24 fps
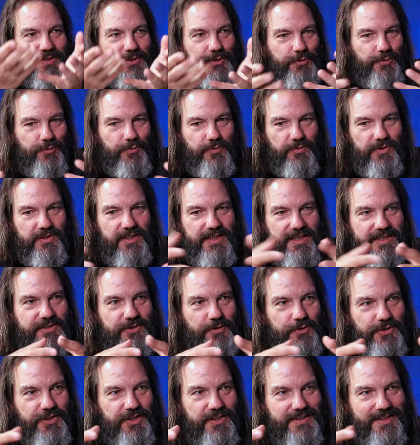to, like, these
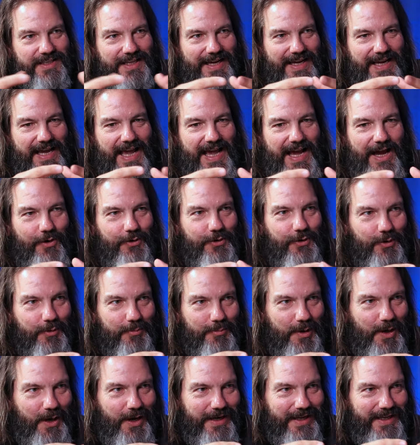are just yeah. like how your
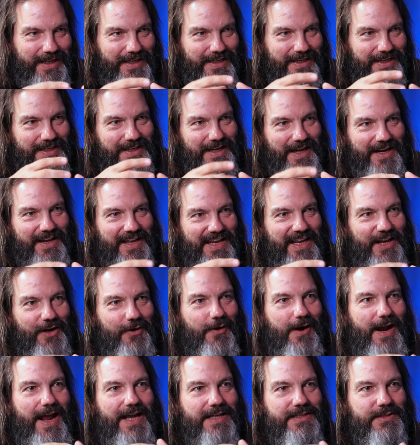body kind of
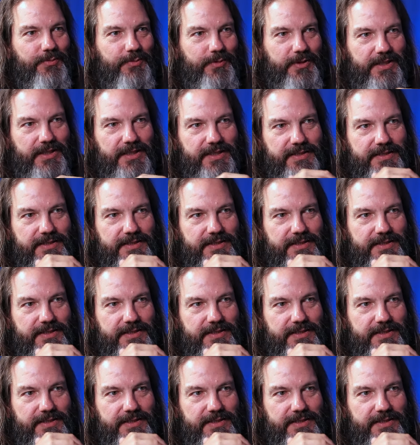interacts with these